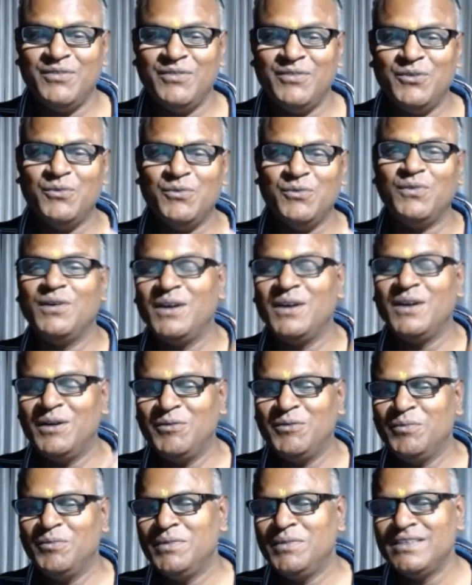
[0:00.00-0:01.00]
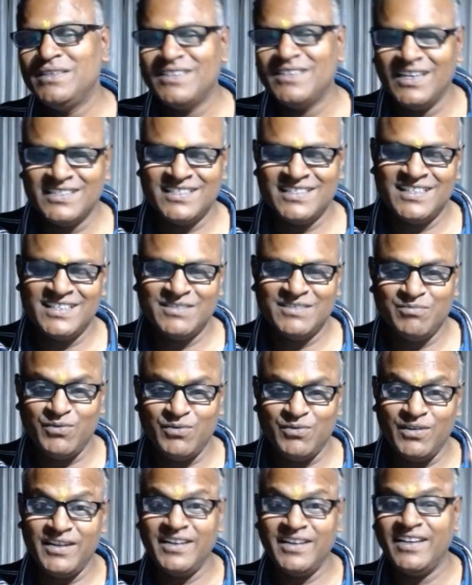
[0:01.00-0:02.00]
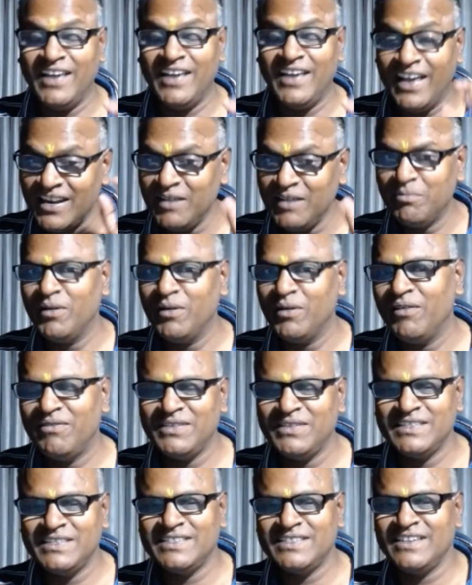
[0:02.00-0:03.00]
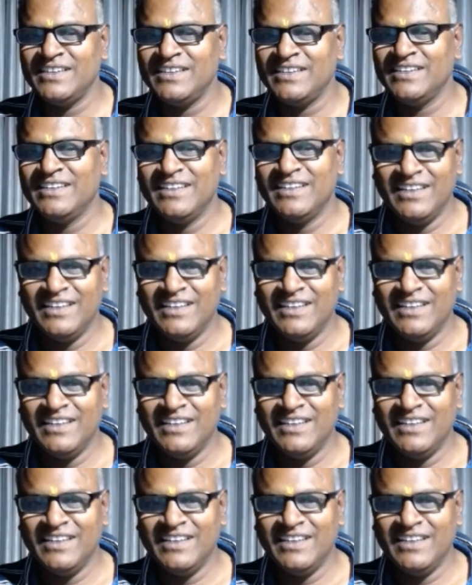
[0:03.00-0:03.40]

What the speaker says: if you want to be successful in any profession.